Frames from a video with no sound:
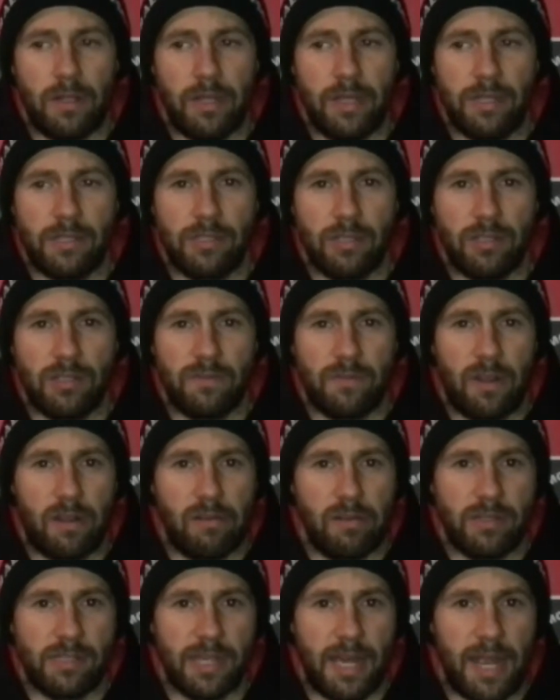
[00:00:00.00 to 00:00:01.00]
in terms of
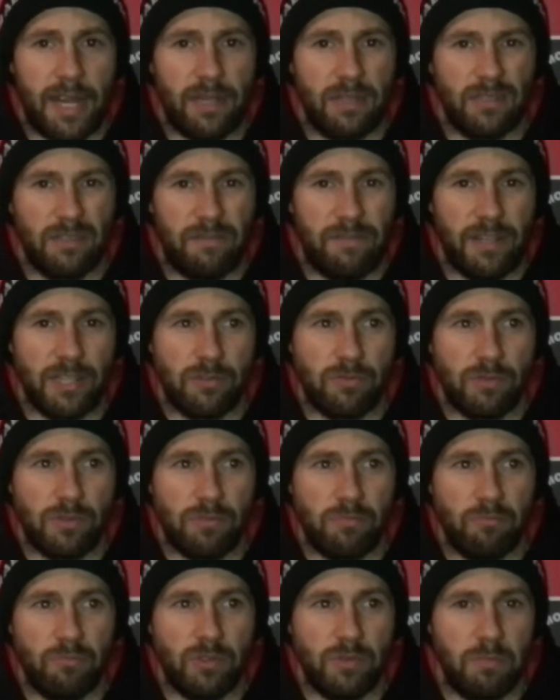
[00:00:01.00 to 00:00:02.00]
our attack. Our defence
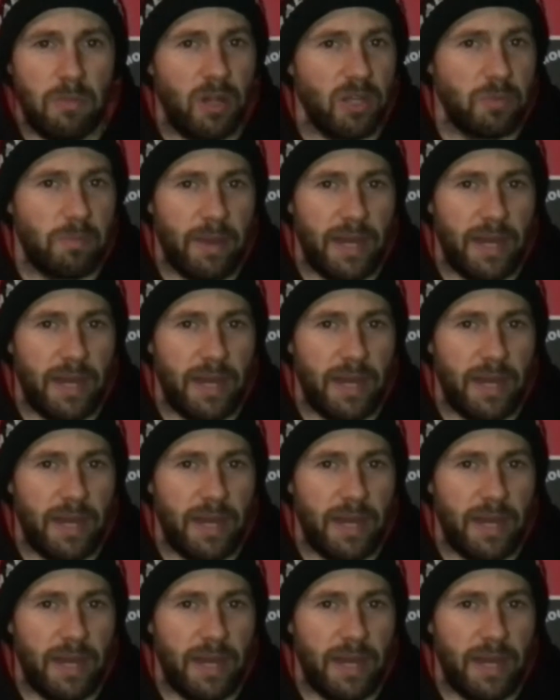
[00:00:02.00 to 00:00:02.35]
was much